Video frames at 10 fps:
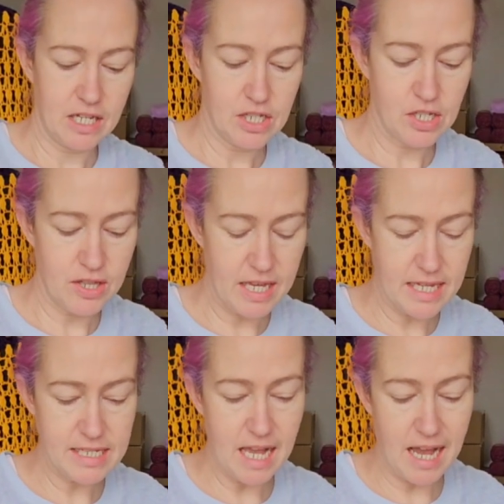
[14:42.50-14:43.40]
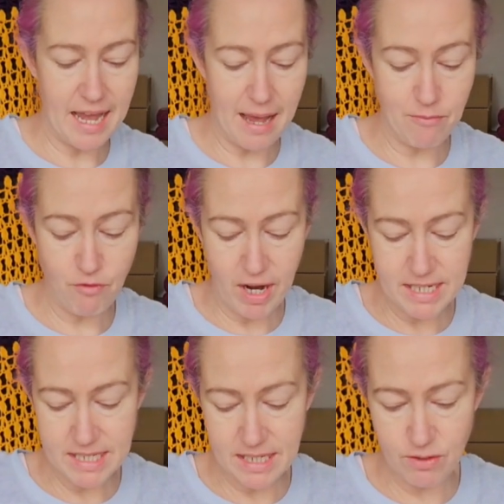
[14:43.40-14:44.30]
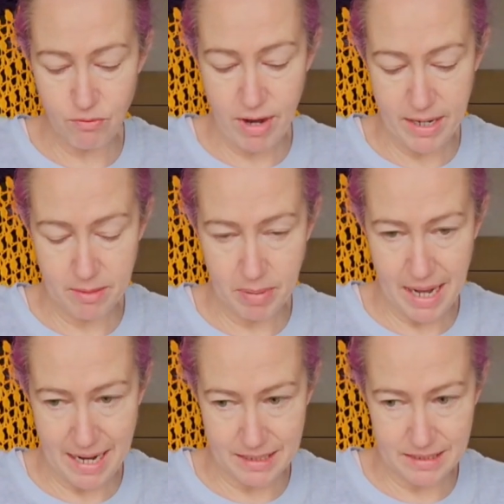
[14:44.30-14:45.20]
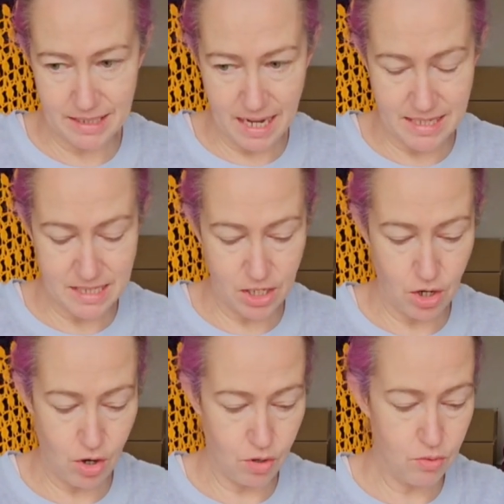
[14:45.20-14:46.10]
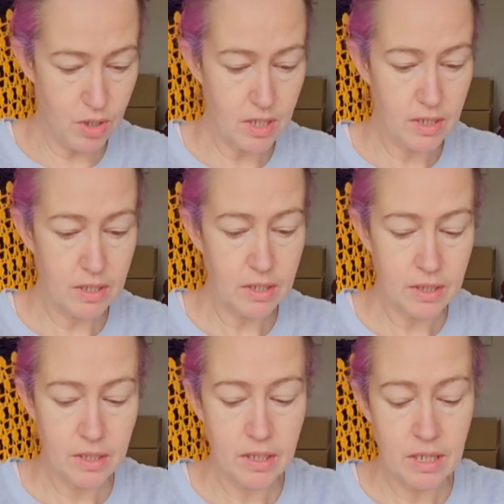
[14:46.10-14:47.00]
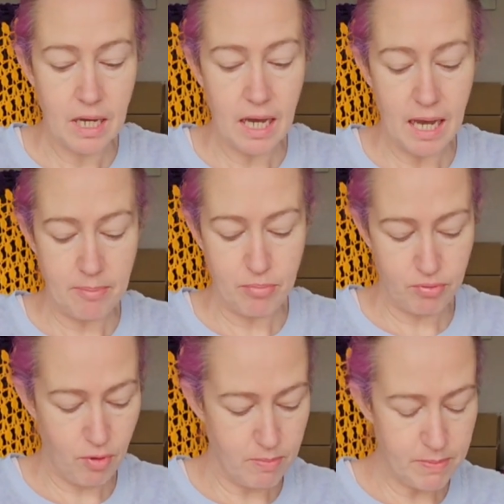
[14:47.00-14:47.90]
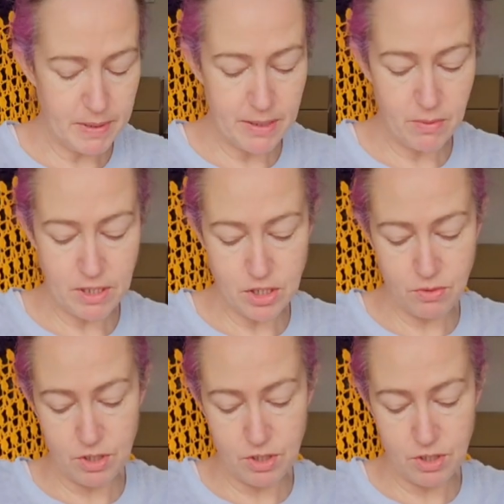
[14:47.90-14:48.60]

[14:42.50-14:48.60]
So this, I am writing the written pattern as I go. I probably will do a